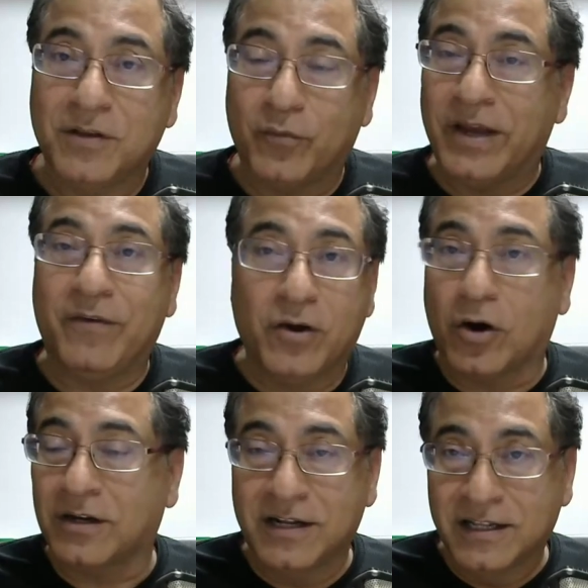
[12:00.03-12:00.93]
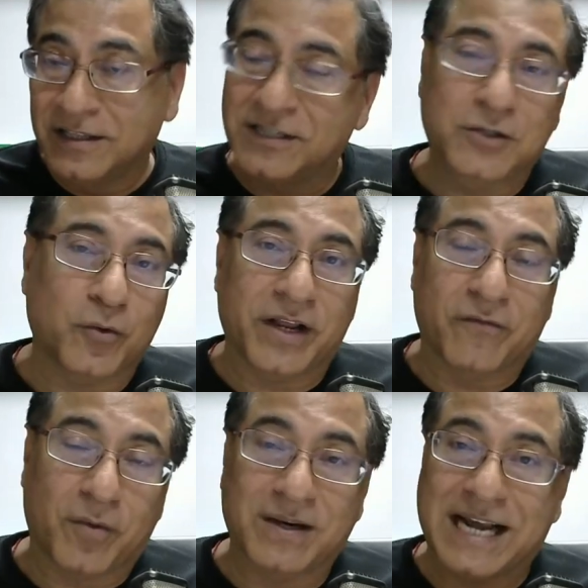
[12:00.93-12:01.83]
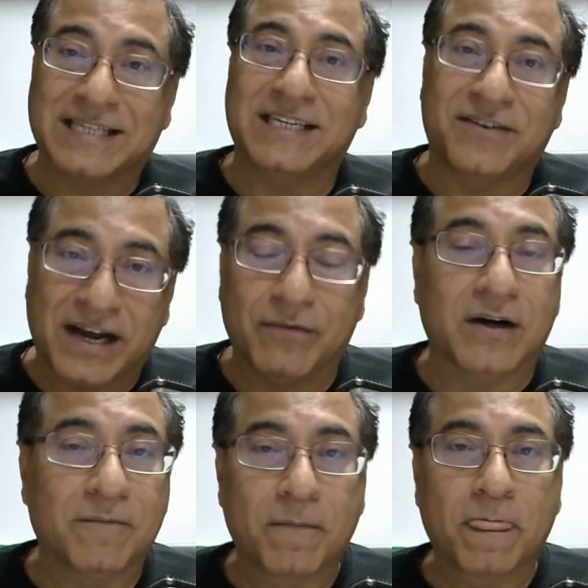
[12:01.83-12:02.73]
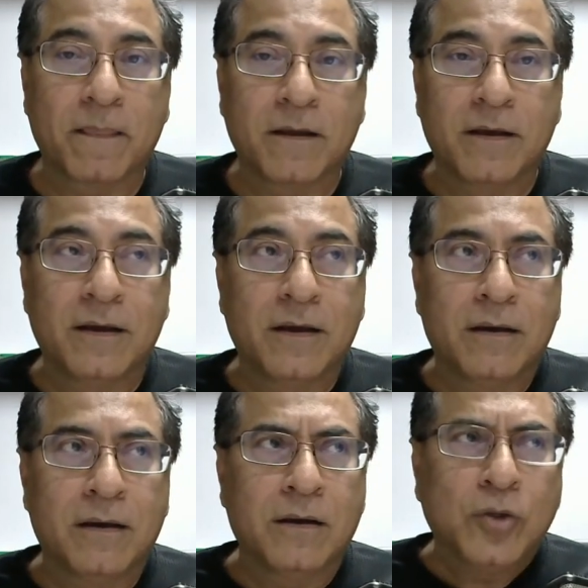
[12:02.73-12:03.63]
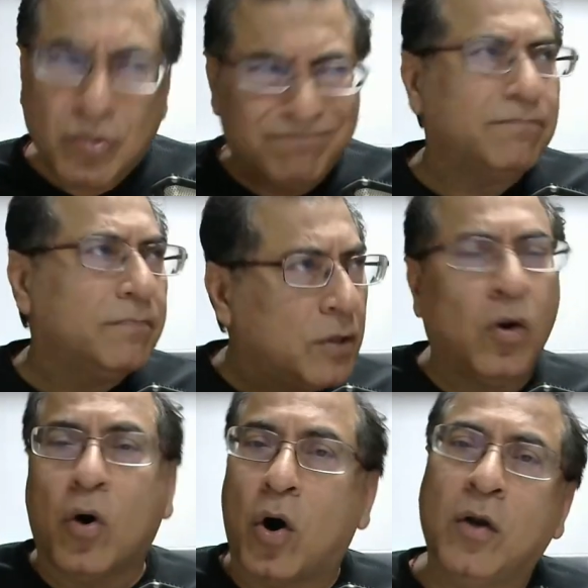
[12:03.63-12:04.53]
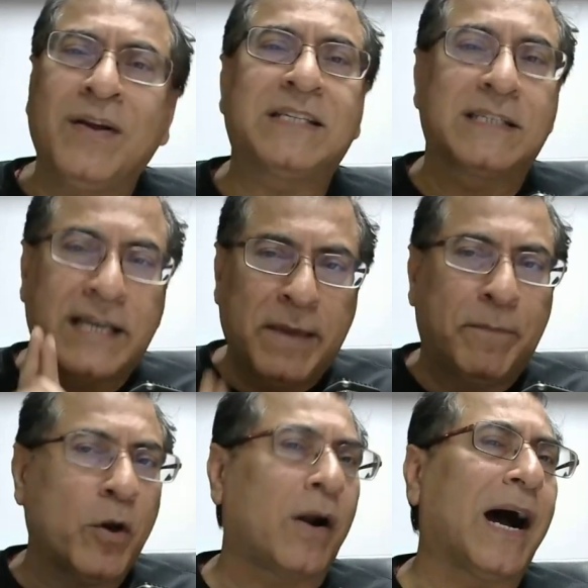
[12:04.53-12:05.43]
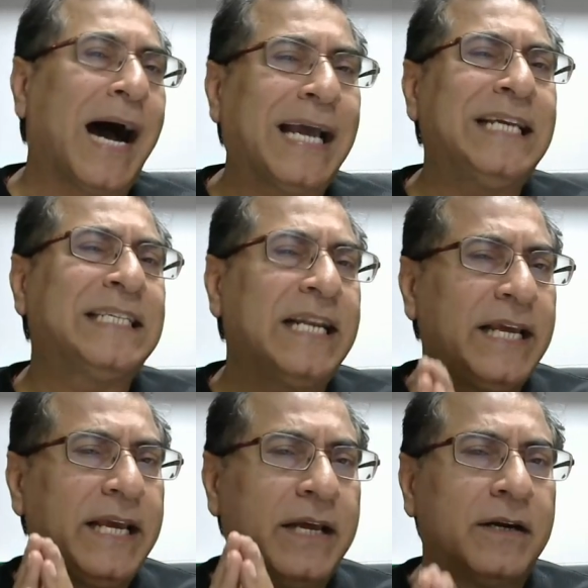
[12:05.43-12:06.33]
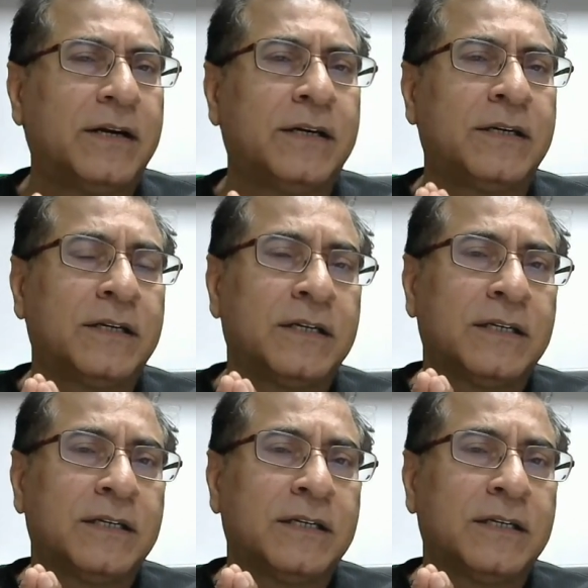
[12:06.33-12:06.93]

the way we got this story from a taxi driver. So, you know, always keep your eyes and ears